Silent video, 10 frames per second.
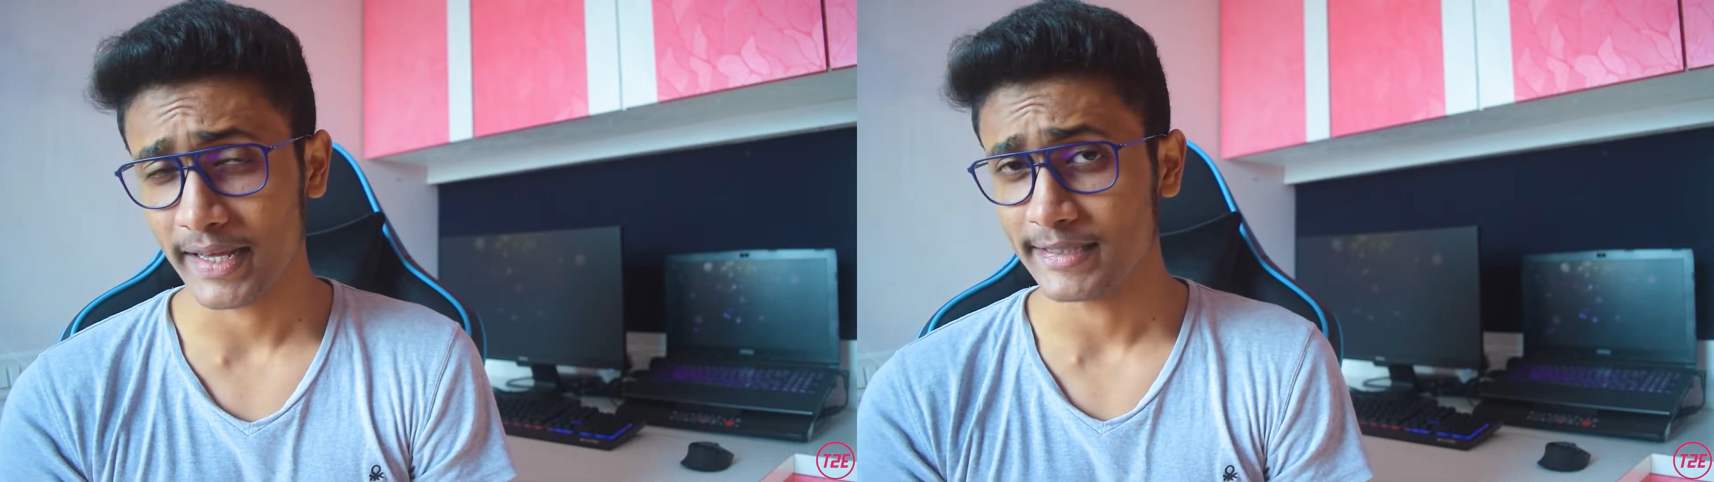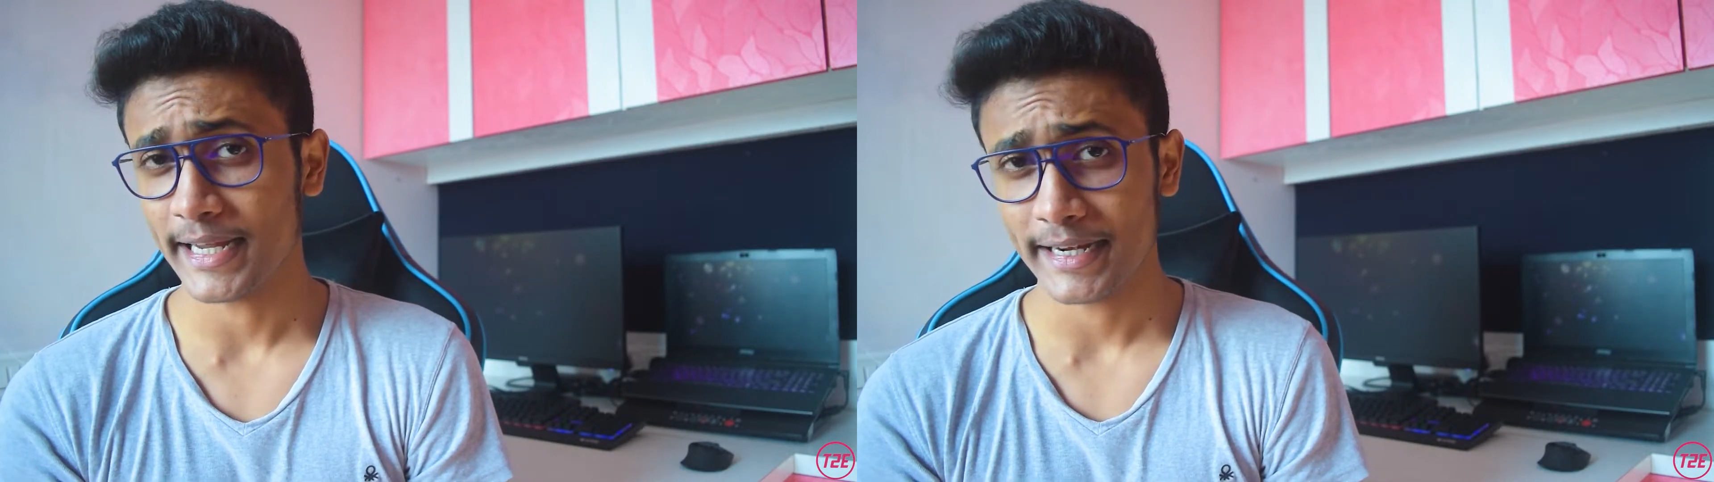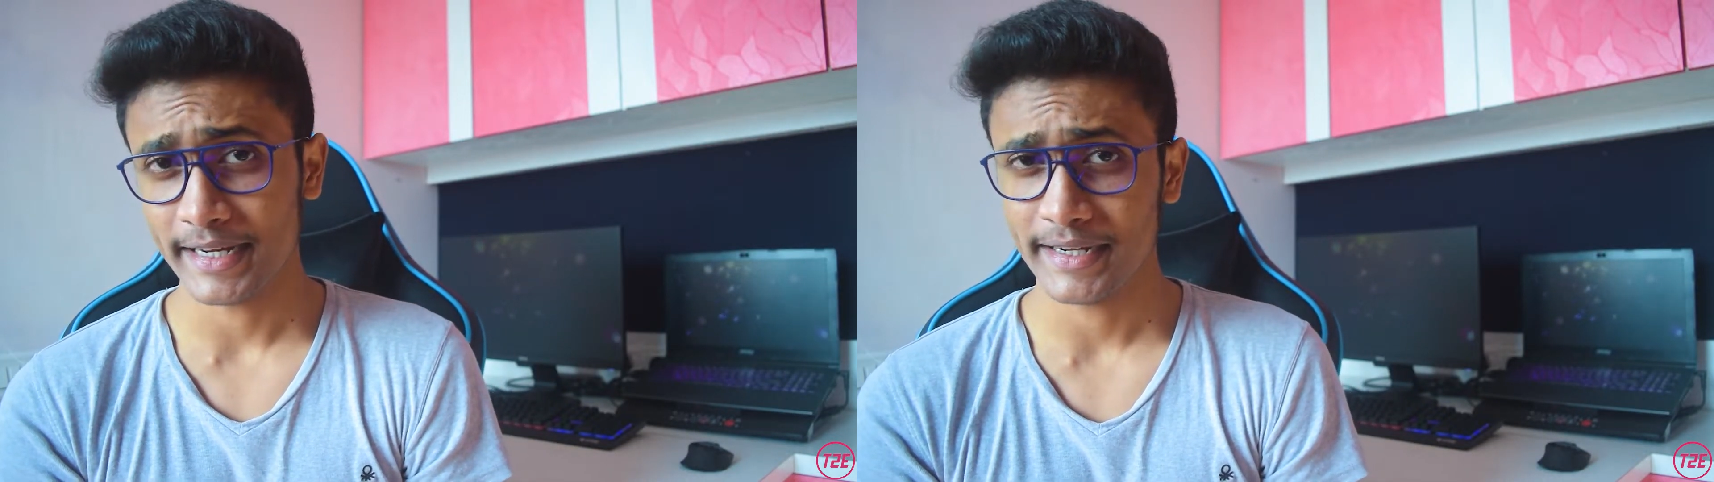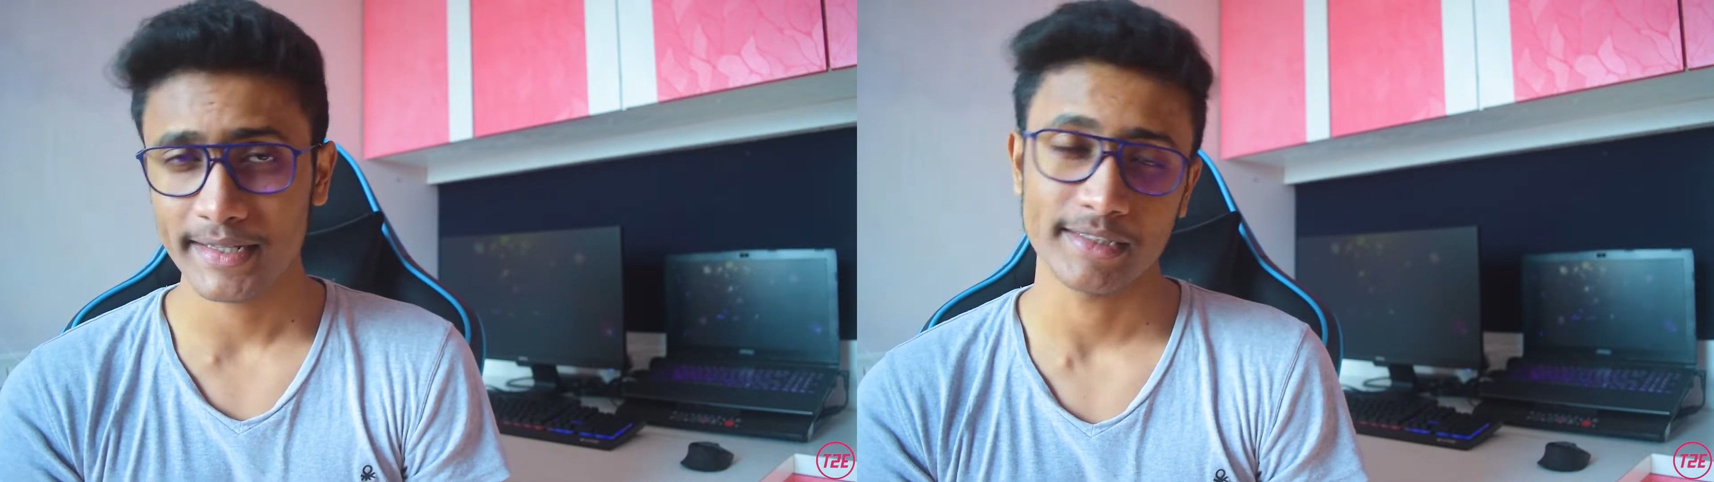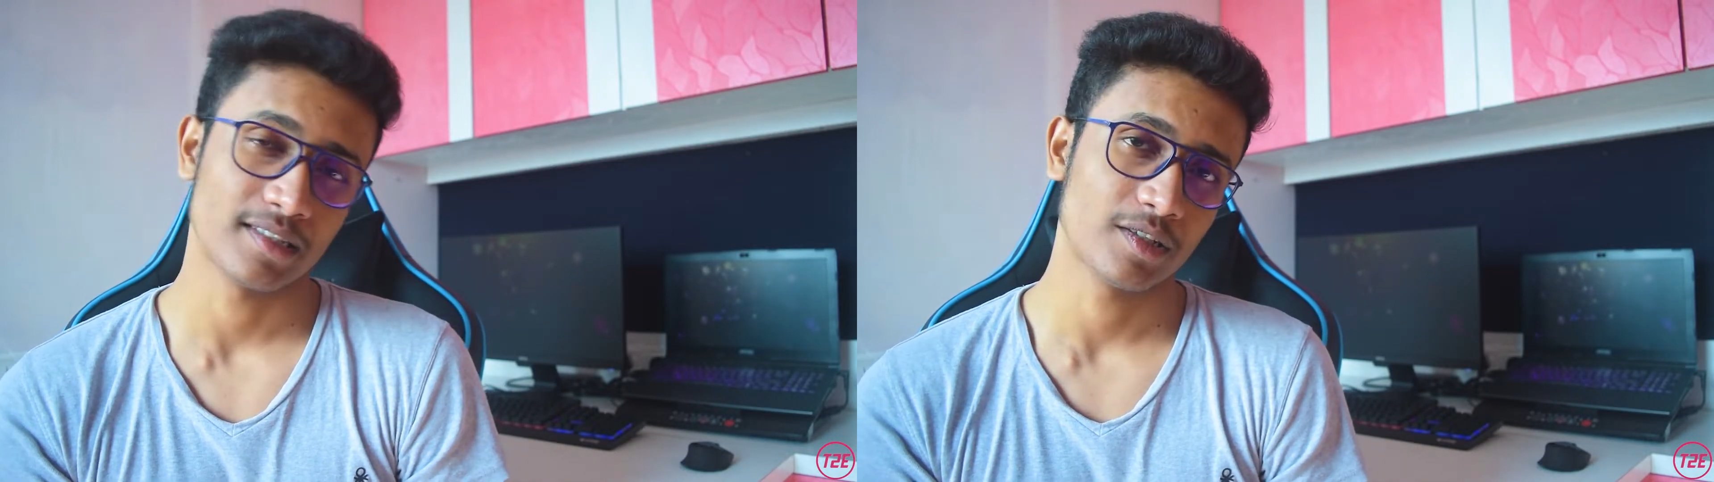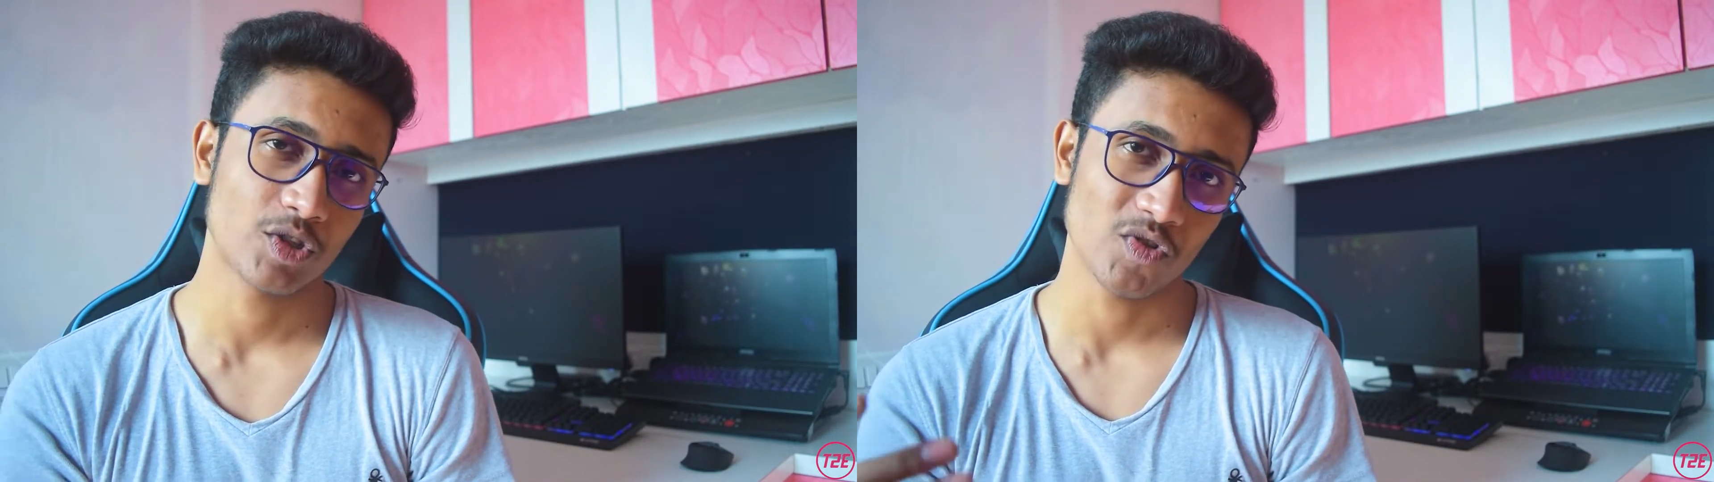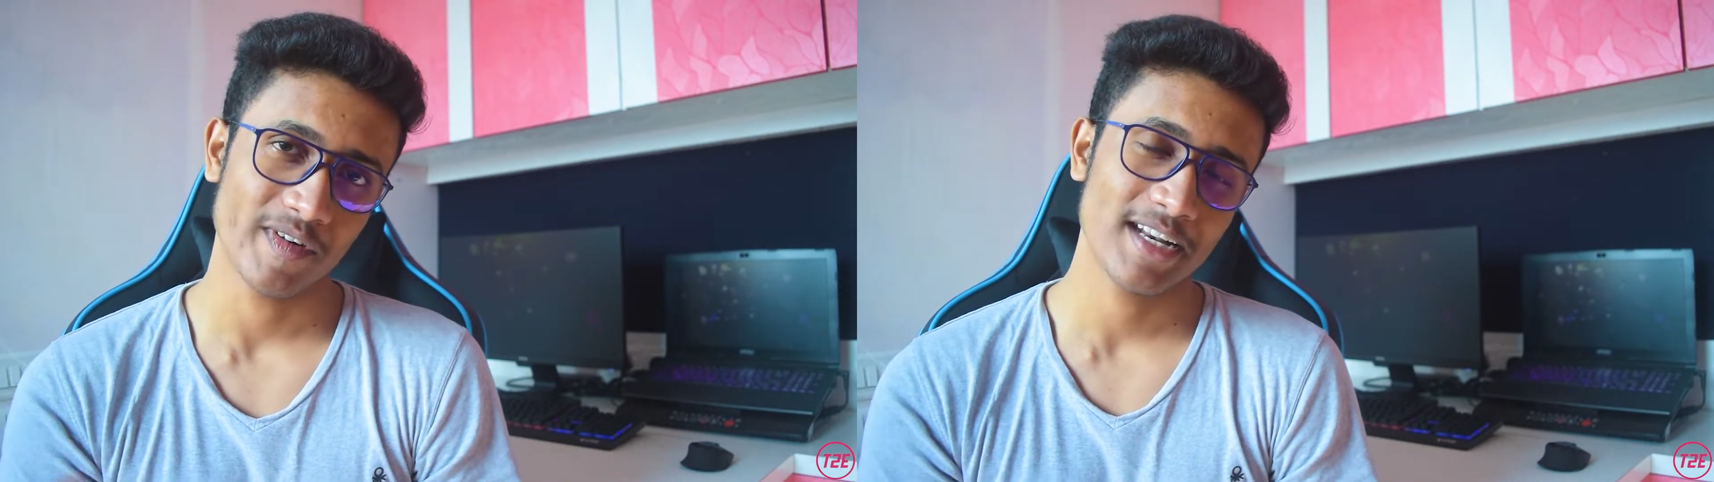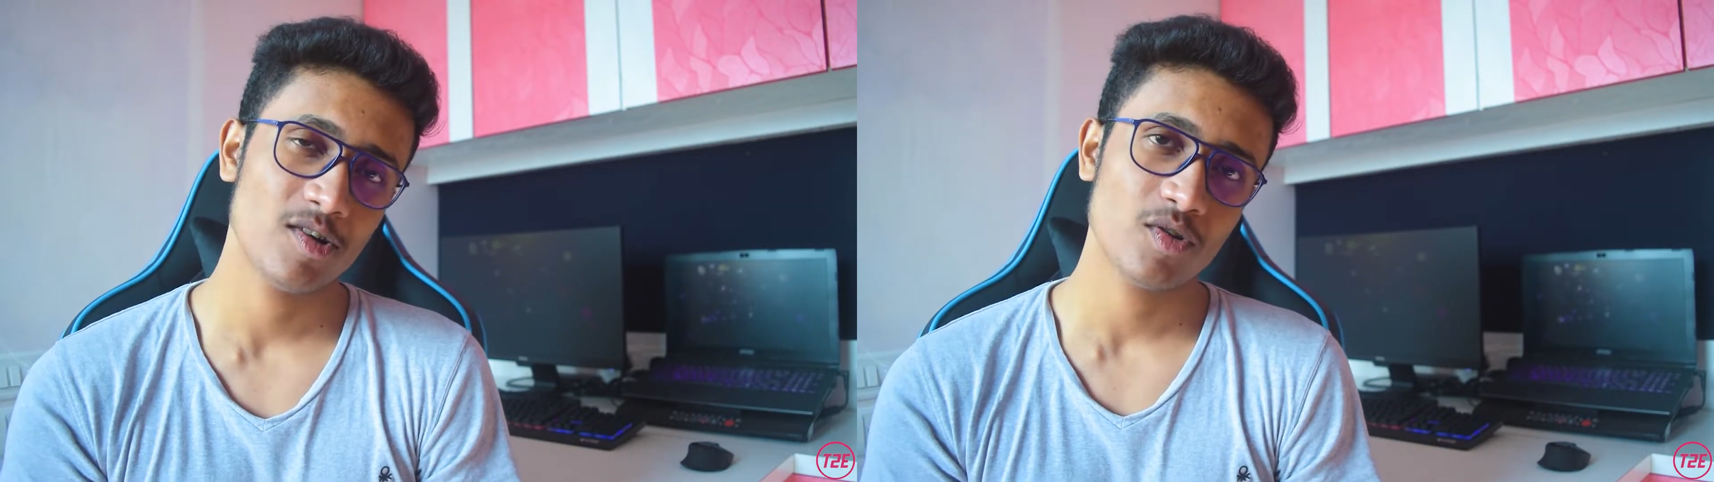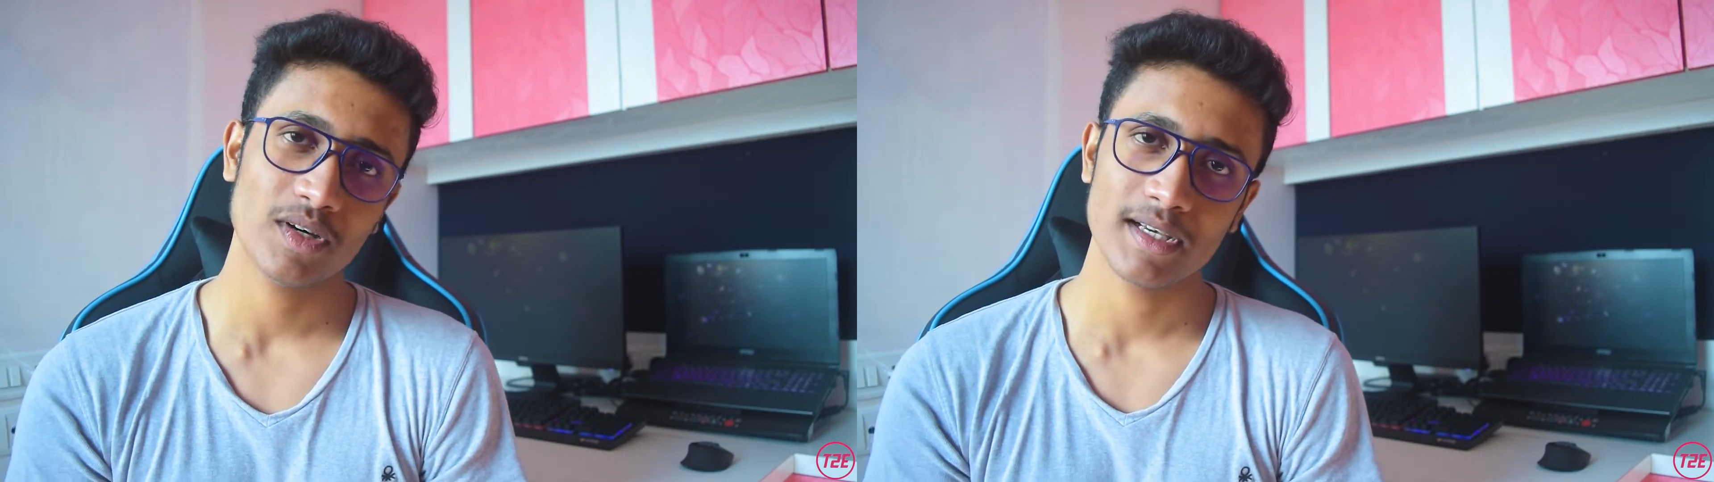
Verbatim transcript: exactly it is. So Venlo